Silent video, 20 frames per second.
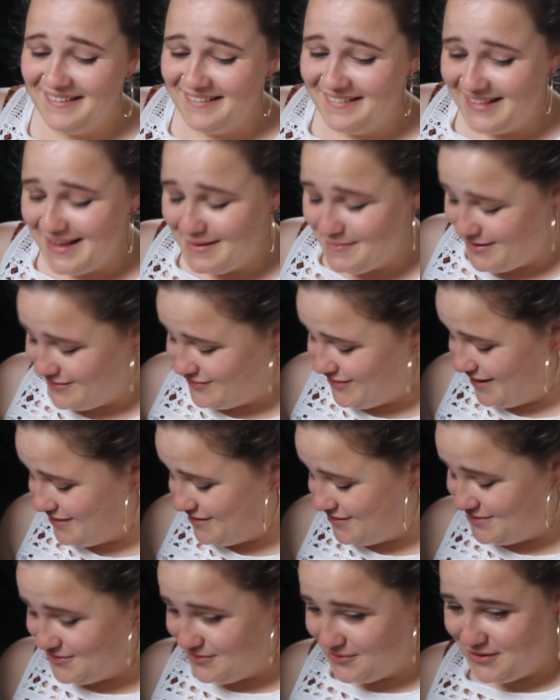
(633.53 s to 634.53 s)
Let me try and
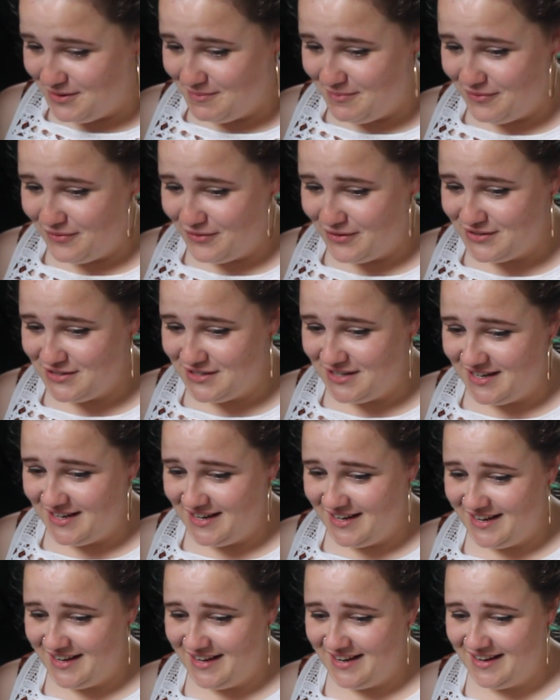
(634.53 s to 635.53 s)
show you before she...
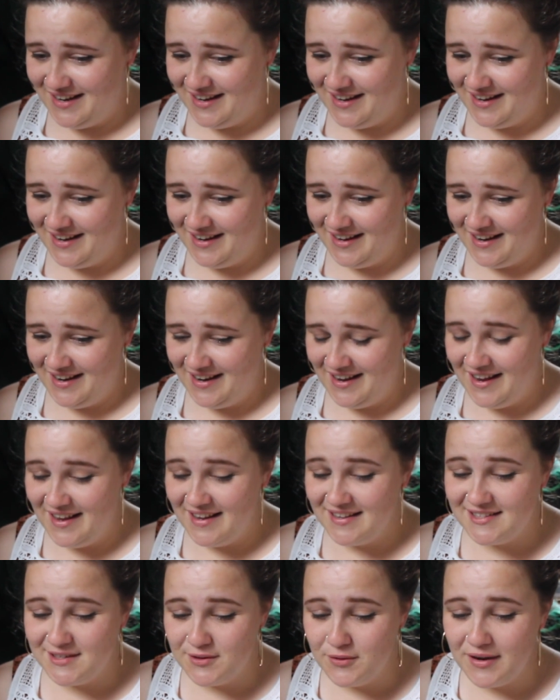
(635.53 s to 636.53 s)

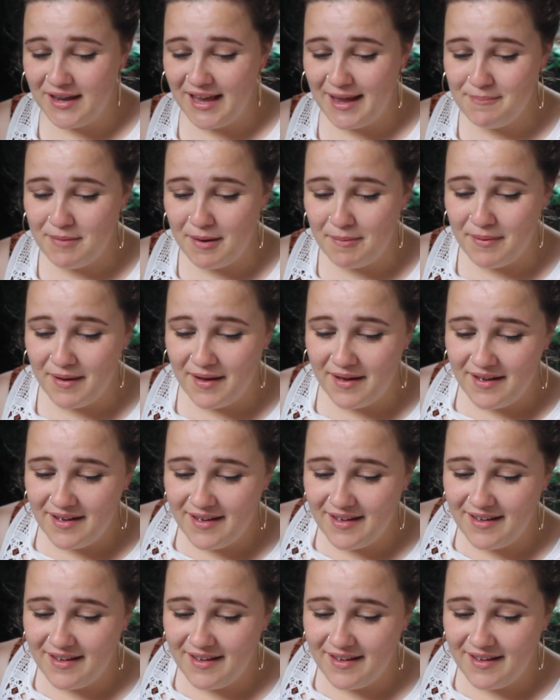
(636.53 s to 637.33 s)
It's okay, Baba.